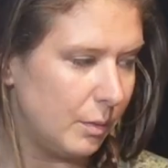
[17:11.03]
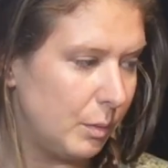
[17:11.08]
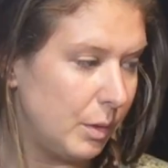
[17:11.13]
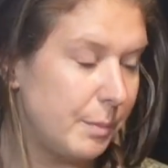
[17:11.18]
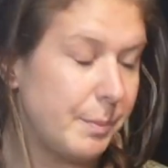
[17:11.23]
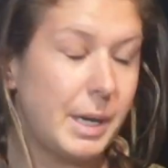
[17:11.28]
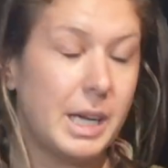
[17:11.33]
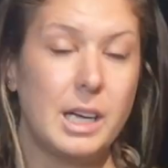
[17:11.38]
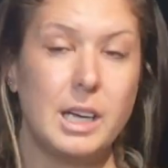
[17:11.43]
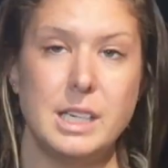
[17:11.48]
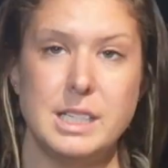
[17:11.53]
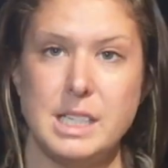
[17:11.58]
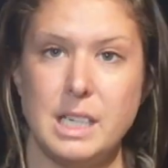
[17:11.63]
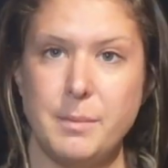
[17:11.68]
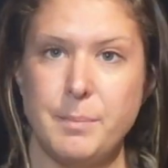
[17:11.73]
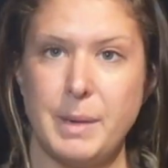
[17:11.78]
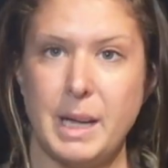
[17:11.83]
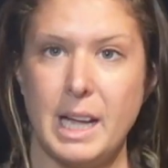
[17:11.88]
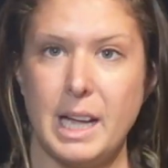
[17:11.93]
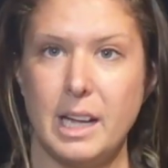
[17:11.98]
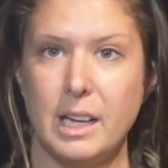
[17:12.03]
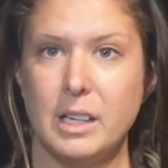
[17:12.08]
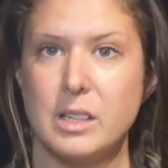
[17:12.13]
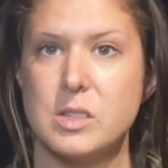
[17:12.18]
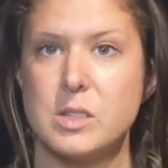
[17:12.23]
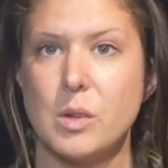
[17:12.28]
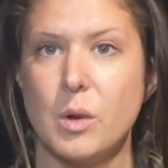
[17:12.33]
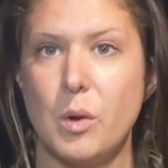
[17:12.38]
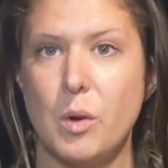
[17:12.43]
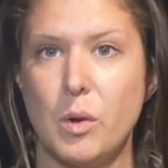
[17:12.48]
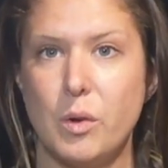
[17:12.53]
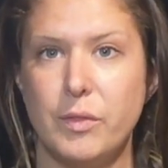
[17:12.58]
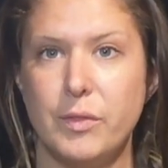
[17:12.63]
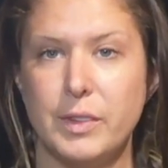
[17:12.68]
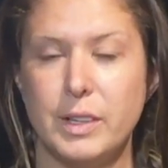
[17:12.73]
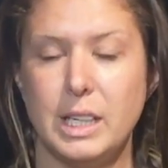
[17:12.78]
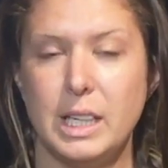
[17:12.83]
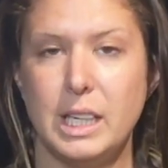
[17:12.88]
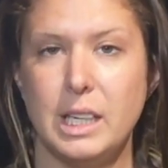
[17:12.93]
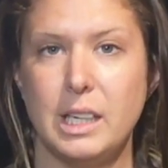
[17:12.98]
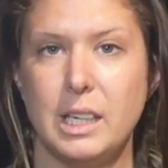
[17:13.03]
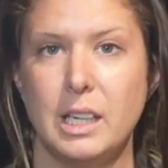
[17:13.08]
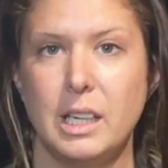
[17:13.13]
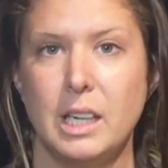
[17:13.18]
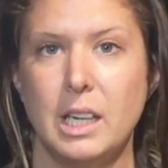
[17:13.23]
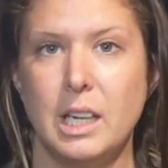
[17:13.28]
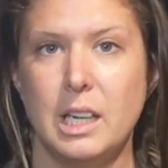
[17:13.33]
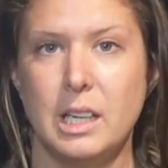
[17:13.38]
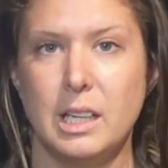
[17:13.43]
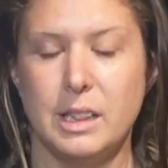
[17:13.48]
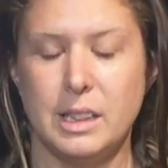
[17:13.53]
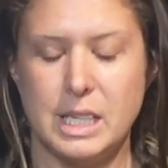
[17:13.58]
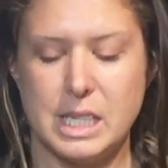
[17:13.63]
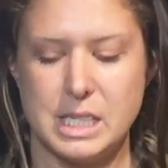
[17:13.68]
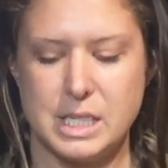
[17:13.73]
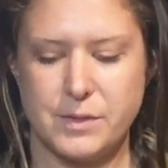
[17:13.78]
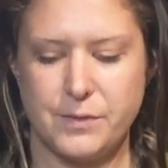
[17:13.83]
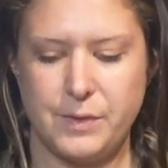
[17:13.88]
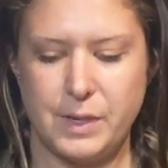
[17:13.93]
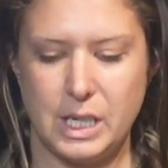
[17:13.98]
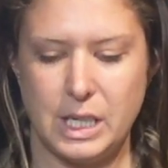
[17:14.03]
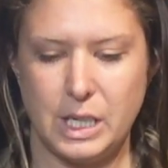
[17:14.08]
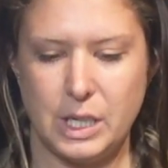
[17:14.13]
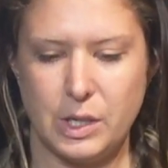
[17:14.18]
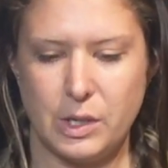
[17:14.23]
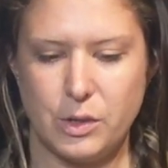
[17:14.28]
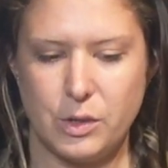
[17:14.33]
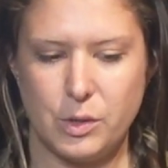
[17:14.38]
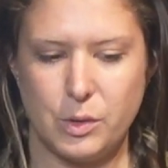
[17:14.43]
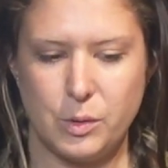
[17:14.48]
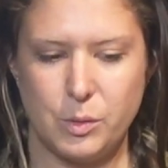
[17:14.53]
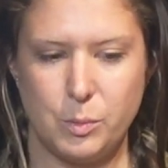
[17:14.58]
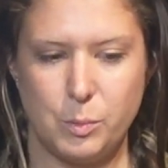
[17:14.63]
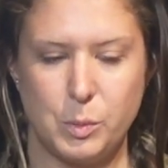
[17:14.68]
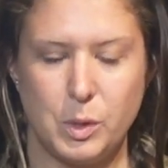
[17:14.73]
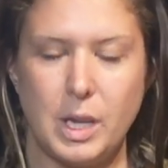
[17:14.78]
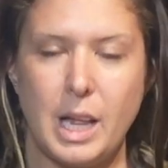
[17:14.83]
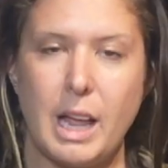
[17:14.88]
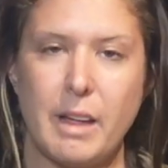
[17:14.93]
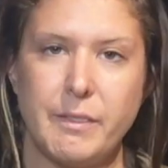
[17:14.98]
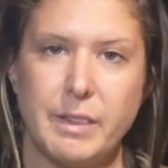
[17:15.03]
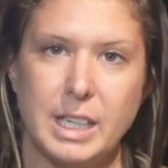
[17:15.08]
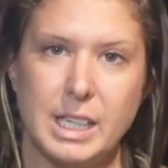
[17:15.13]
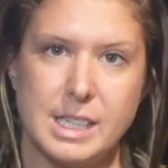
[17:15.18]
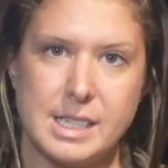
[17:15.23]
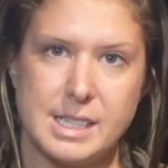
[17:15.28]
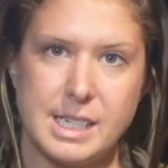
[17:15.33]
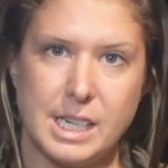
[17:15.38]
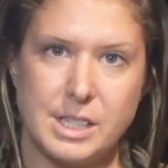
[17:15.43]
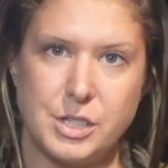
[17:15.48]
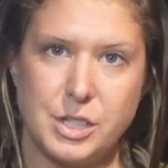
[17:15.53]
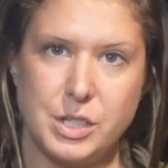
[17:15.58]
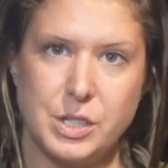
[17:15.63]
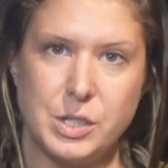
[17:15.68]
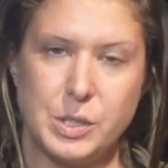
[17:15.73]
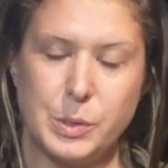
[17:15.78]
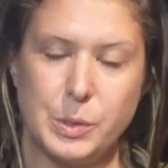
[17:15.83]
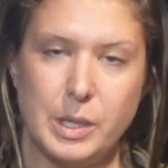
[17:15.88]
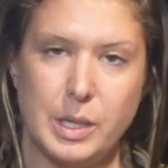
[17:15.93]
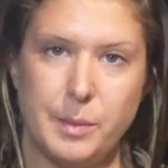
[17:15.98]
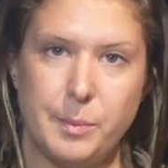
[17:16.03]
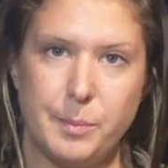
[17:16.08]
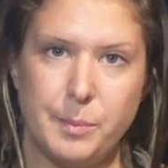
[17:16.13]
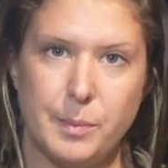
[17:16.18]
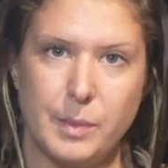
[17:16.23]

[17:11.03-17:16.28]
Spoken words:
with my hunting bag. So hopefully this video will have an extension to it.